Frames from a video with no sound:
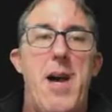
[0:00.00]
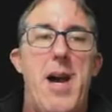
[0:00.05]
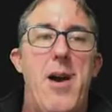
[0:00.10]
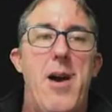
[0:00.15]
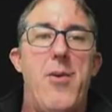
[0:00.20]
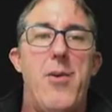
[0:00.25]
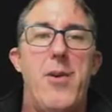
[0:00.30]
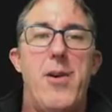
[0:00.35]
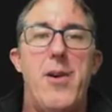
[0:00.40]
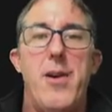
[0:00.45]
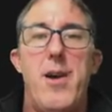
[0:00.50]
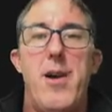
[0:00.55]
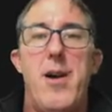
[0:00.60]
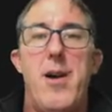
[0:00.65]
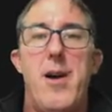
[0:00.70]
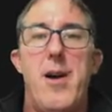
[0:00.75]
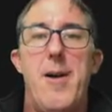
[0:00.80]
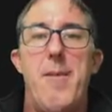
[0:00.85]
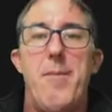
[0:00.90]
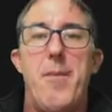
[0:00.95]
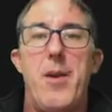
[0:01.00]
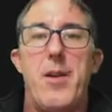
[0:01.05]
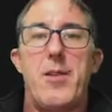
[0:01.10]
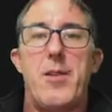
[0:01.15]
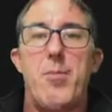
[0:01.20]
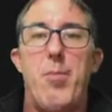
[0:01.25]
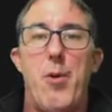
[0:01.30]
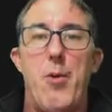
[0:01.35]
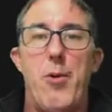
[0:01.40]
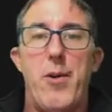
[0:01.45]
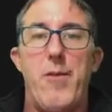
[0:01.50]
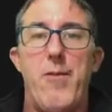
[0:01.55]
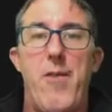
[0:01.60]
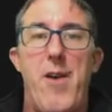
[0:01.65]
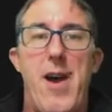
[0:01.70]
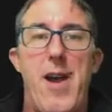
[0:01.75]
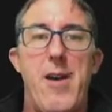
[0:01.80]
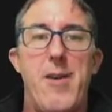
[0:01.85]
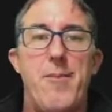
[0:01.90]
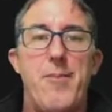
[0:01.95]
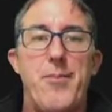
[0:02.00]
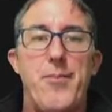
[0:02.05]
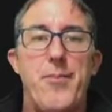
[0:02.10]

our um, exploded file.